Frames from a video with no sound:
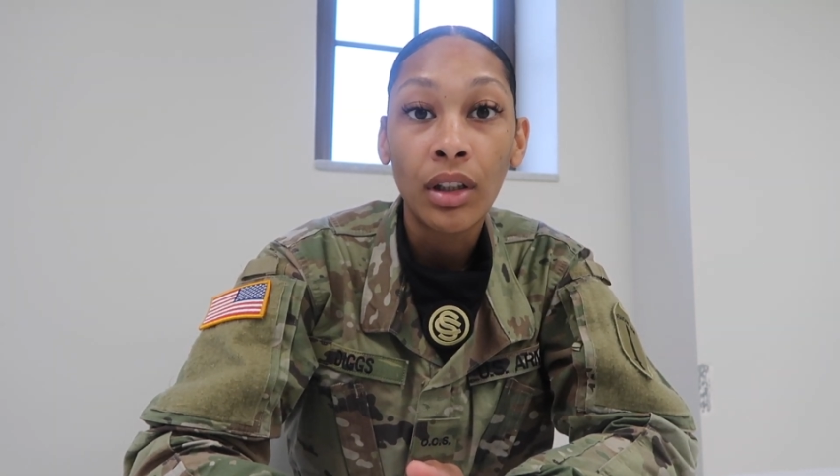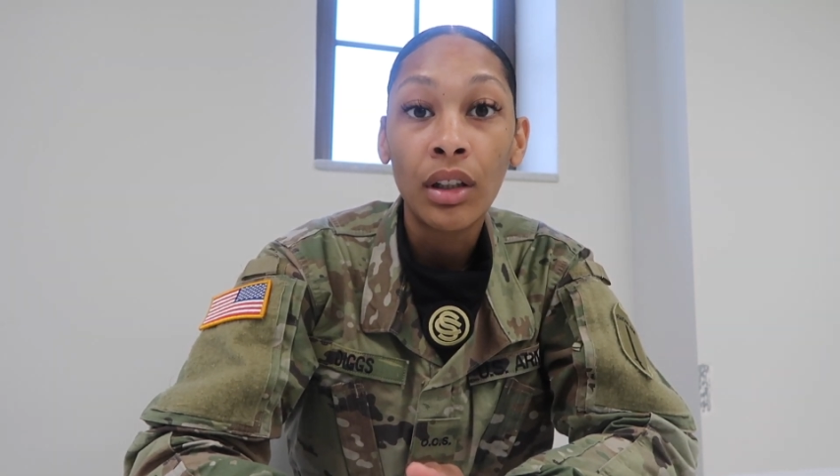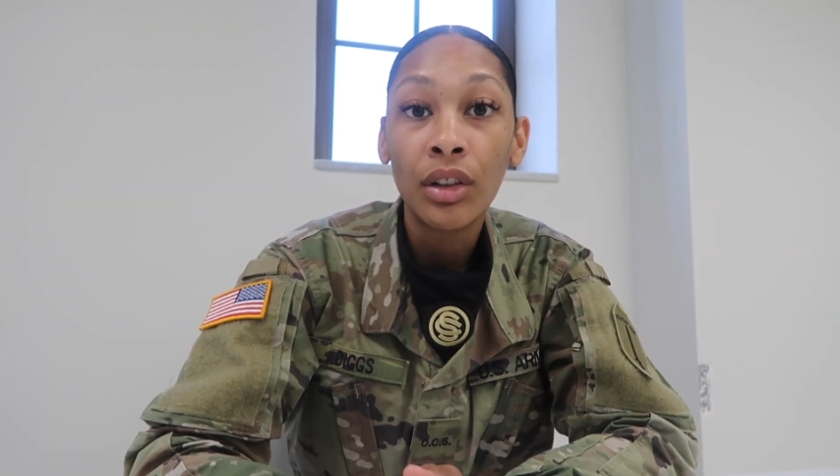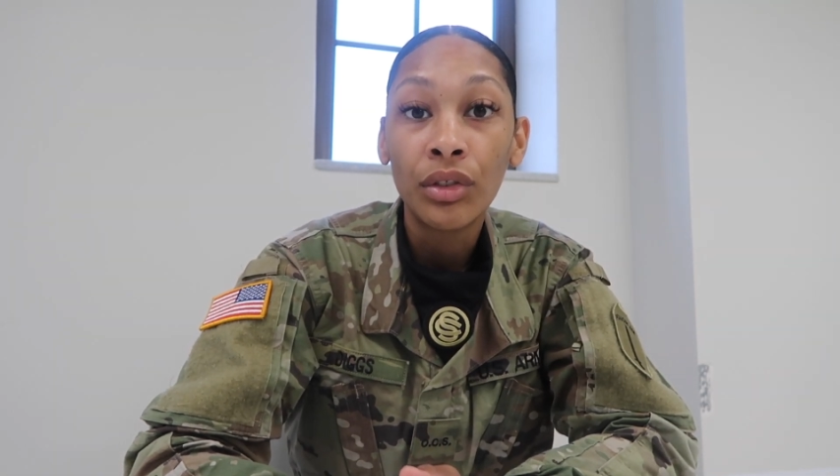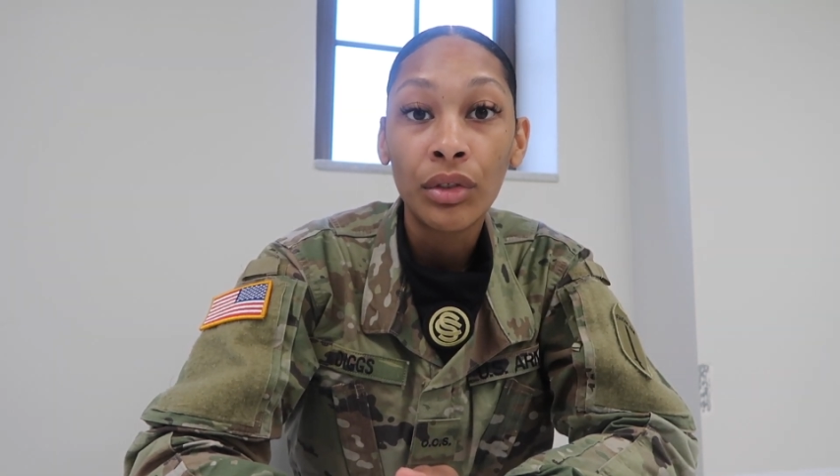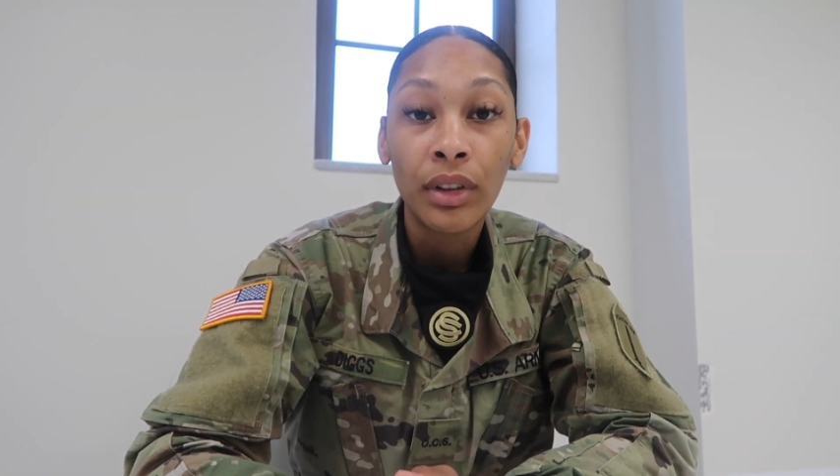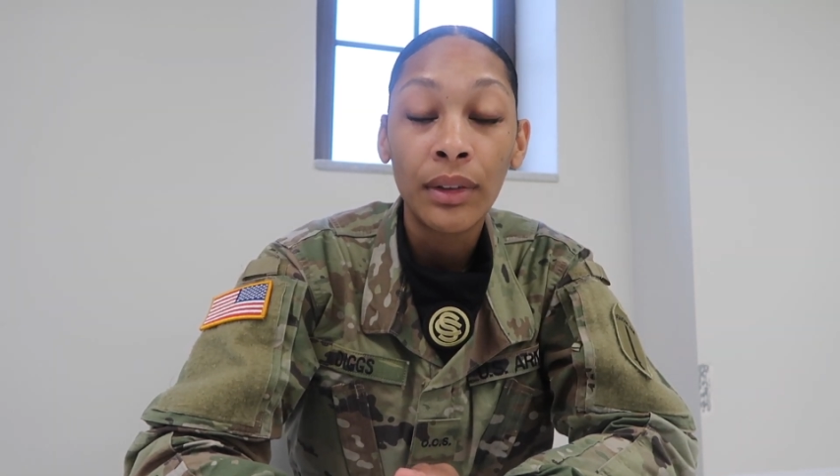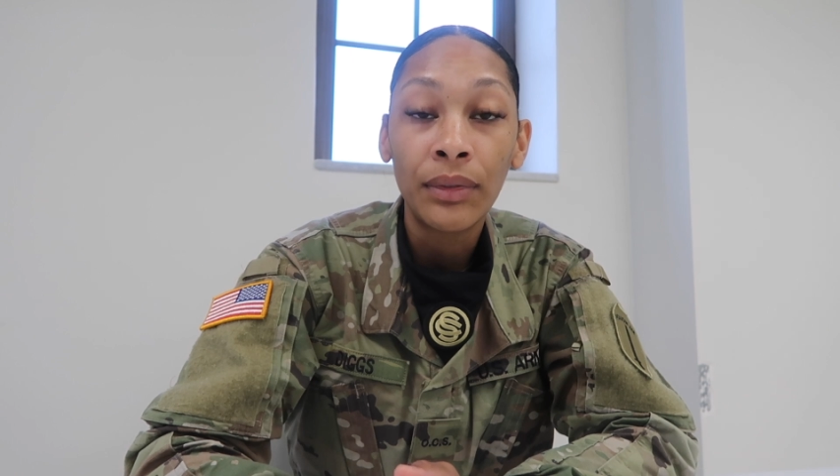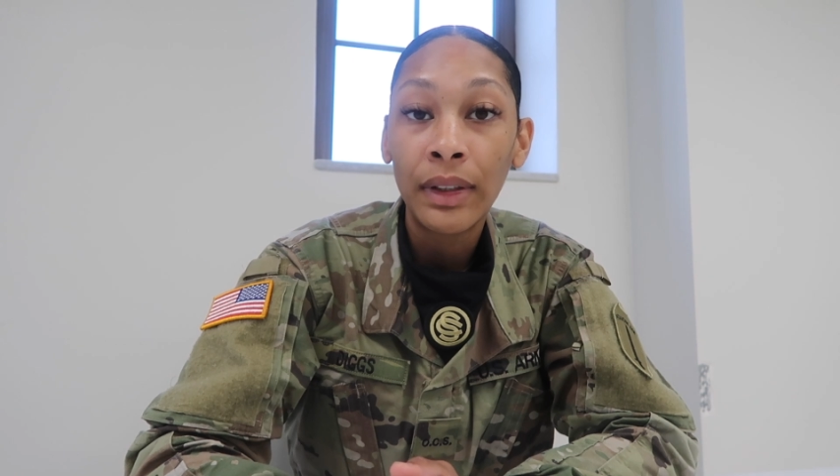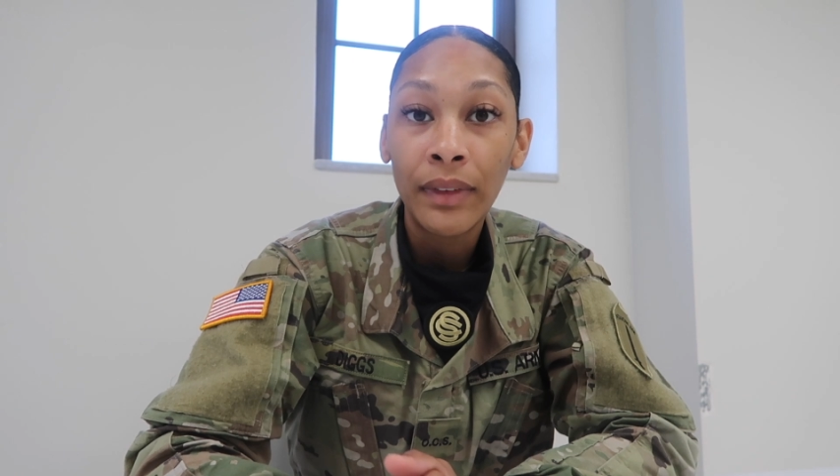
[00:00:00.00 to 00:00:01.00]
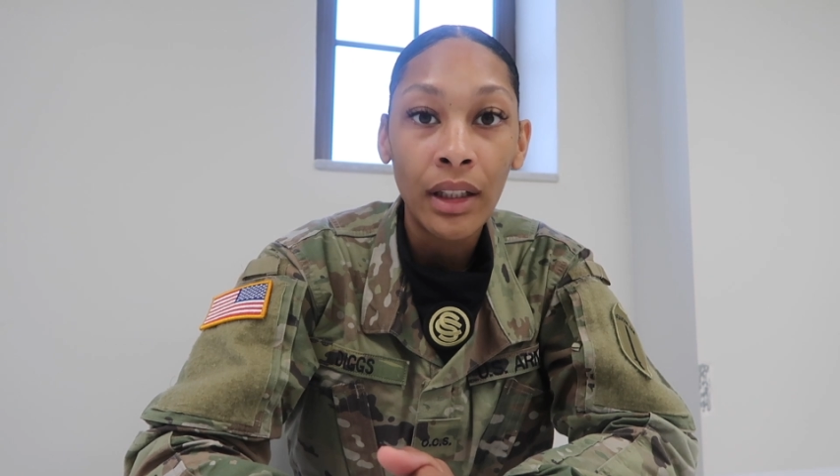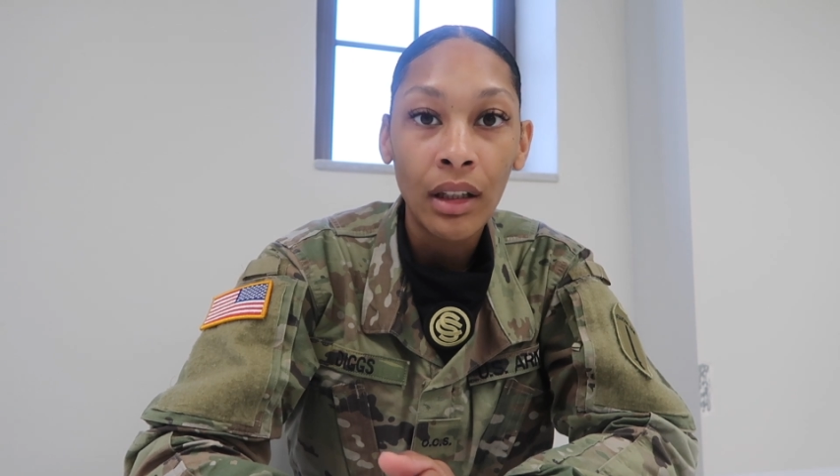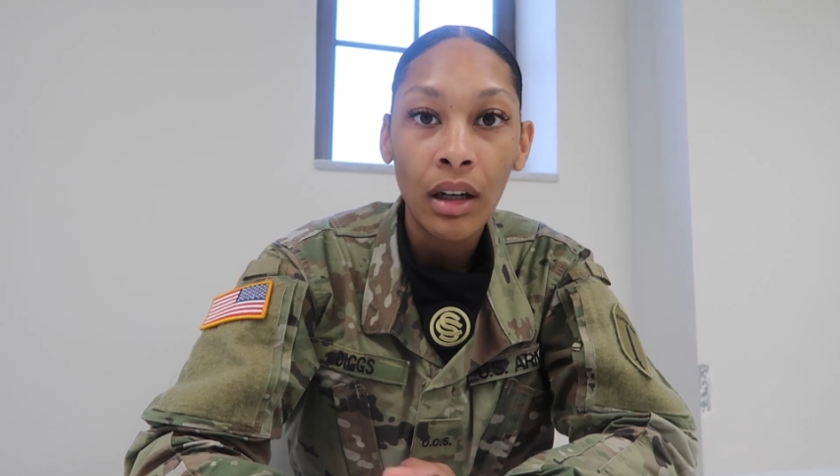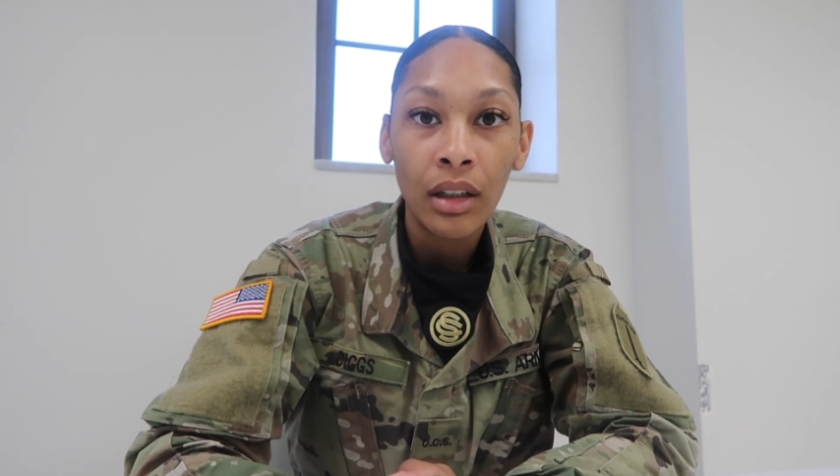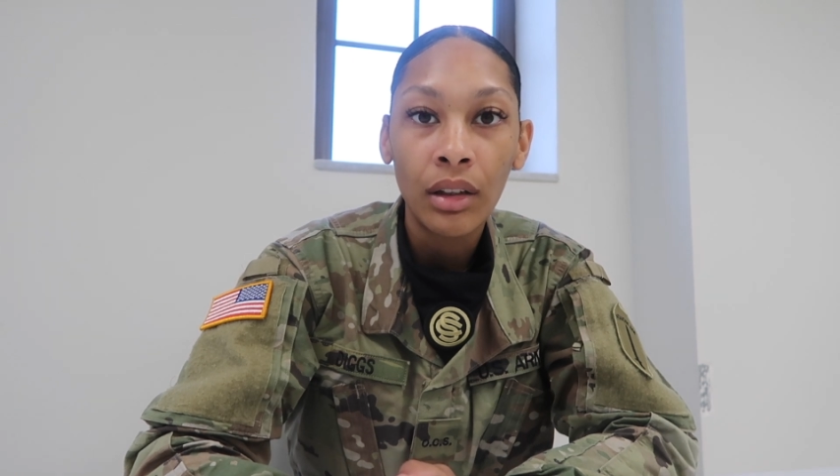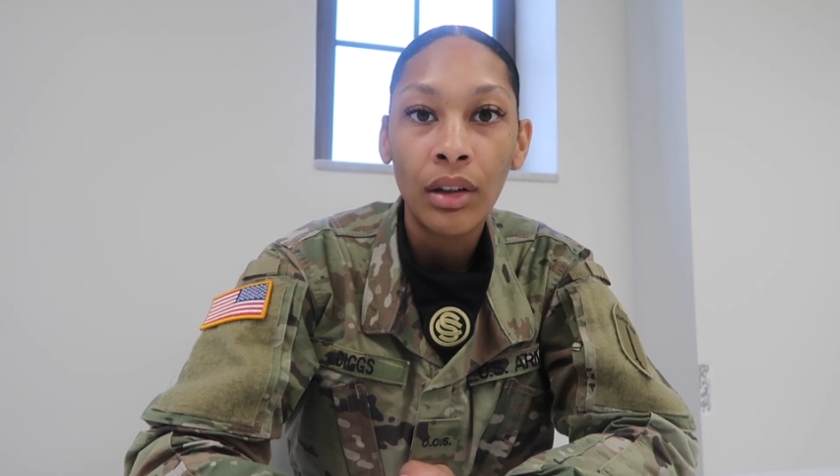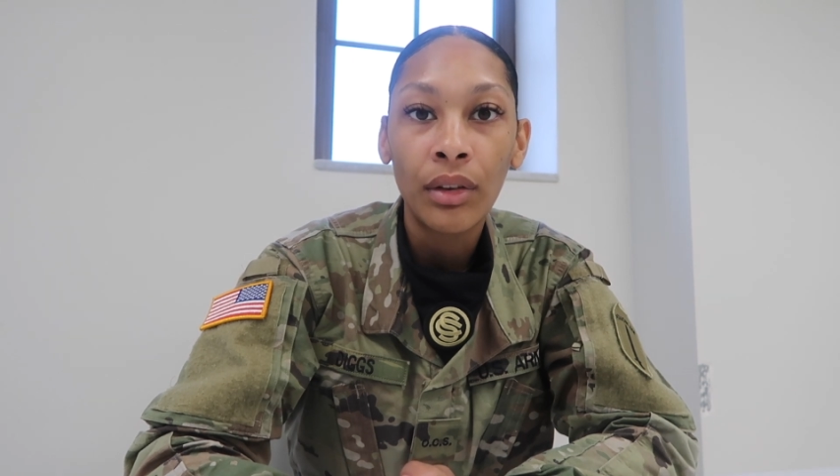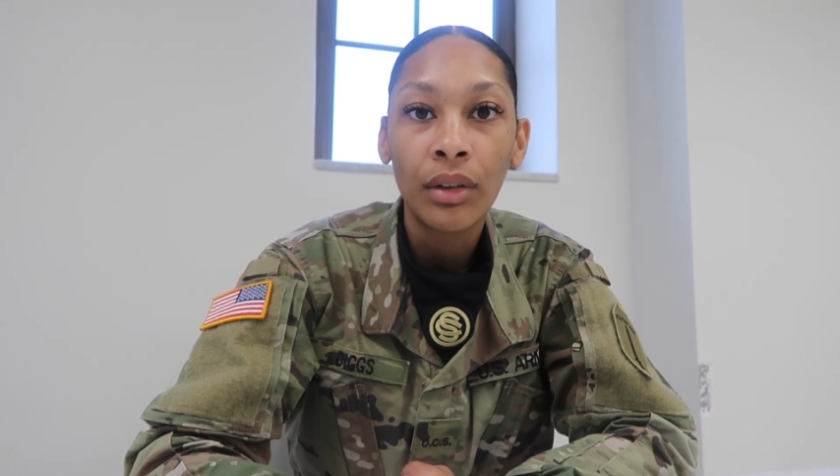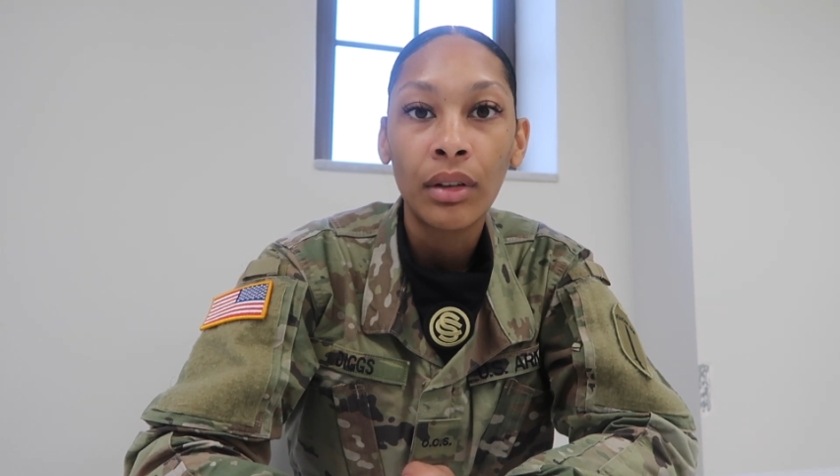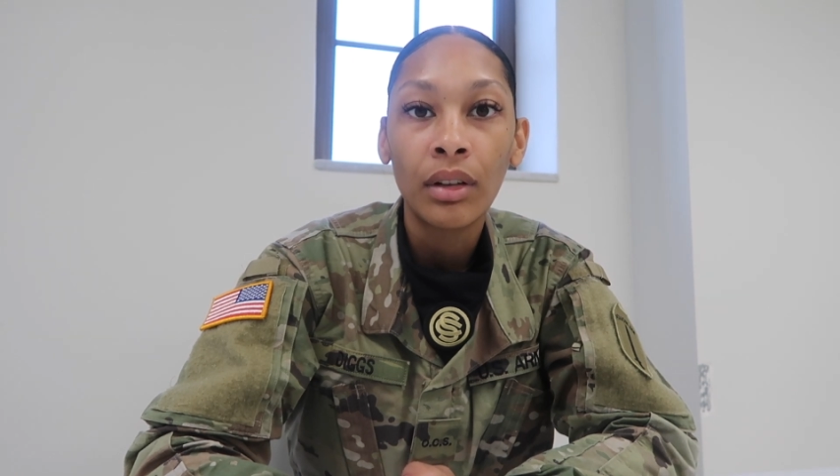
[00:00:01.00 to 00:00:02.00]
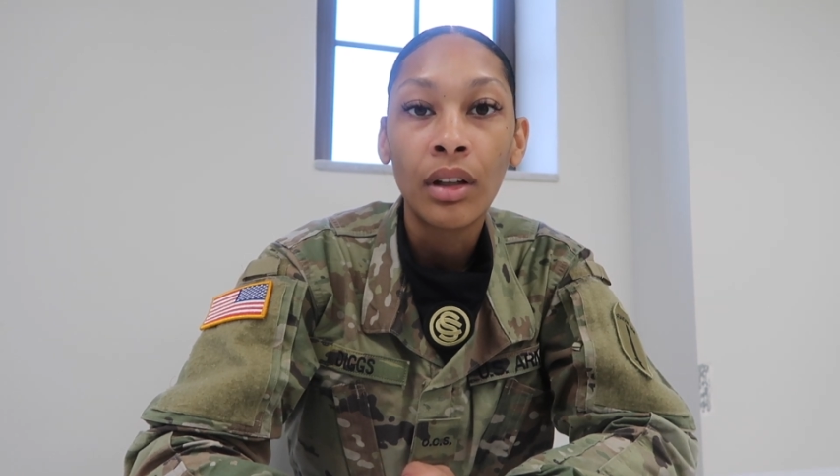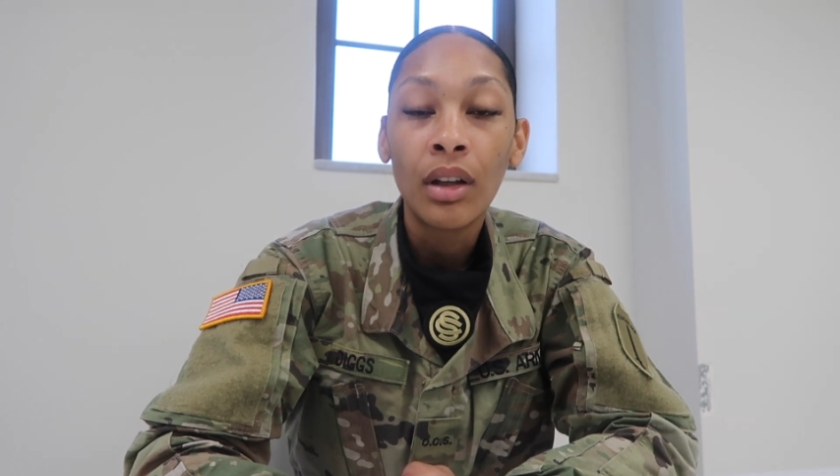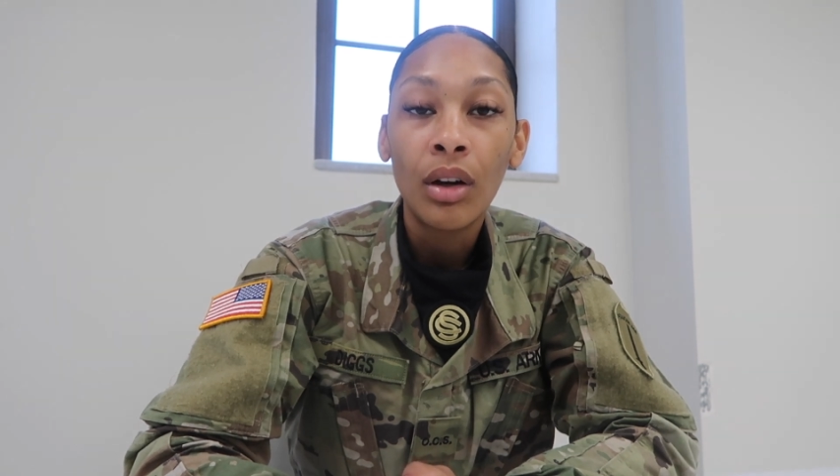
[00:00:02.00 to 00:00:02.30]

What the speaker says: 159 other